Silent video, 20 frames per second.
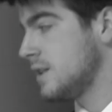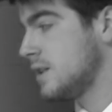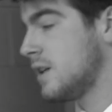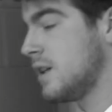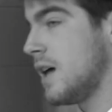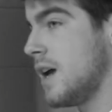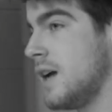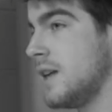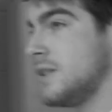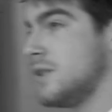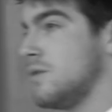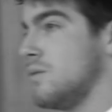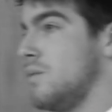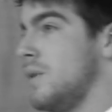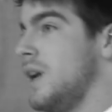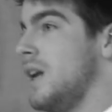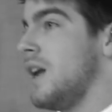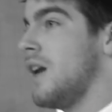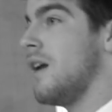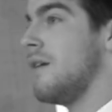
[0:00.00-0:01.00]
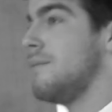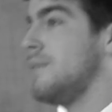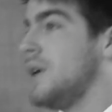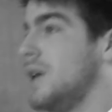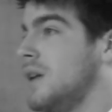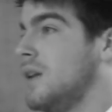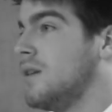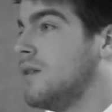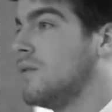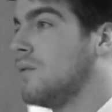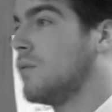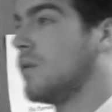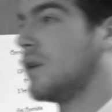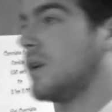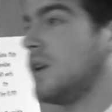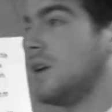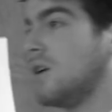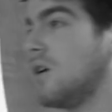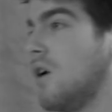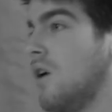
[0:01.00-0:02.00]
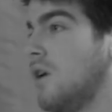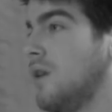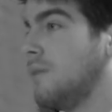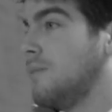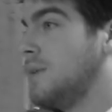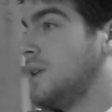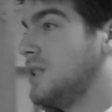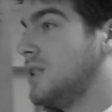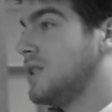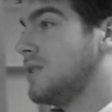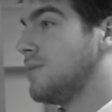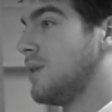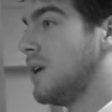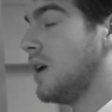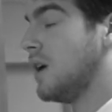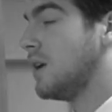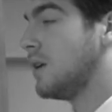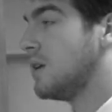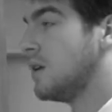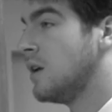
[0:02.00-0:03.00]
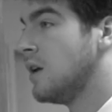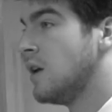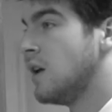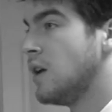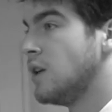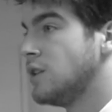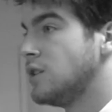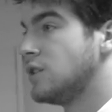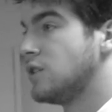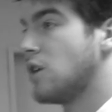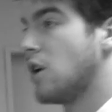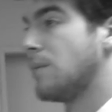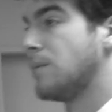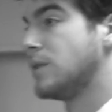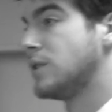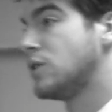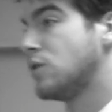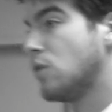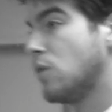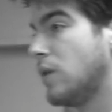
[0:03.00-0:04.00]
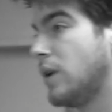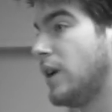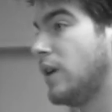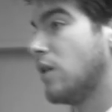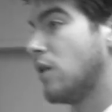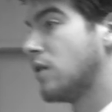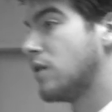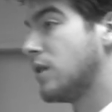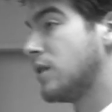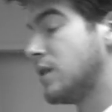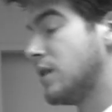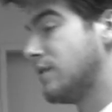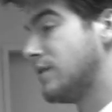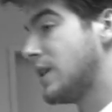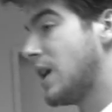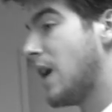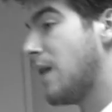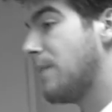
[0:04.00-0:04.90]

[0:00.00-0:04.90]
as a class, we have been working on a business plan to start up a store here on Glencliff's